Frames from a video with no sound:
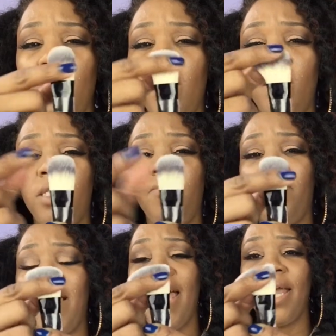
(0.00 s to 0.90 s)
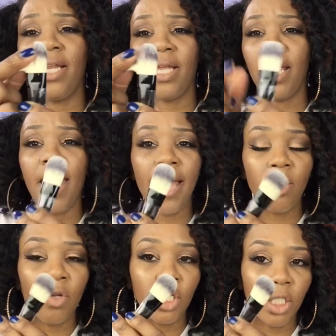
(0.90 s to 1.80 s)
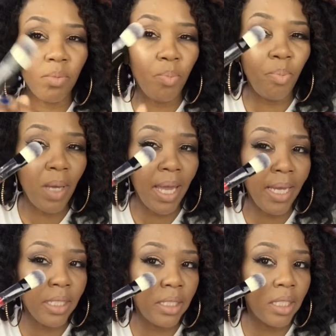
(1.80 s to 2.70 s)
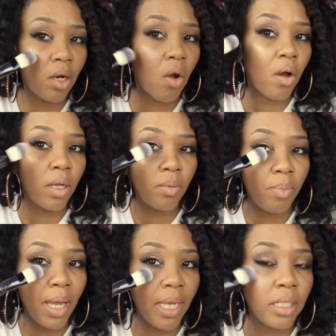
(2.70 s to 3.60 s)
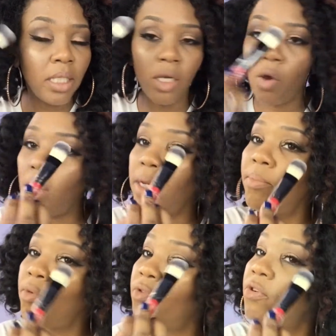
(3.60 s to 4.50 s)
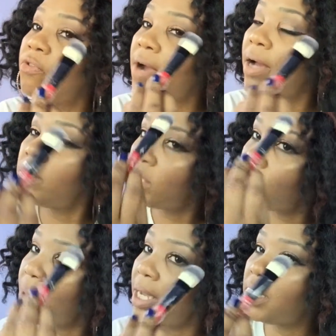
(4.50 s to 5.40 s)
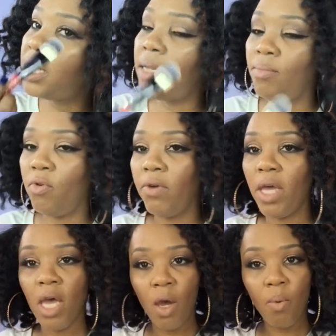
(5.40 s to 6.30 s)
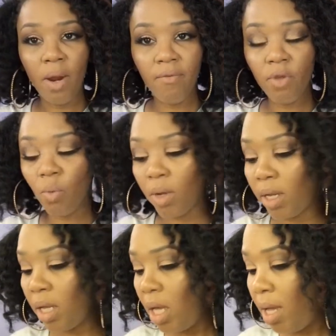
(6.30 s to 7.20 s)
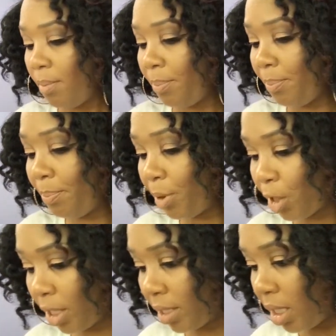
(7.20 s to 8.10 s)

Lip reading: It's flat, and you can just paint it on and move it around. Just paint it and move it wherever you want to put it.